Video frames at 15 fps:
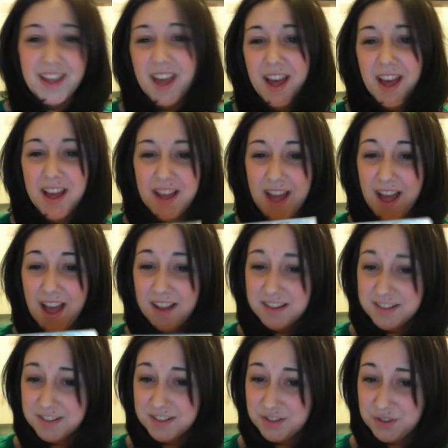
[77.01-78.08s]
uh,
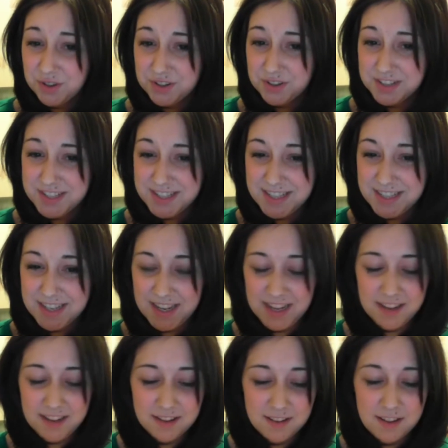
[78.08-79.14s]
Elton John CD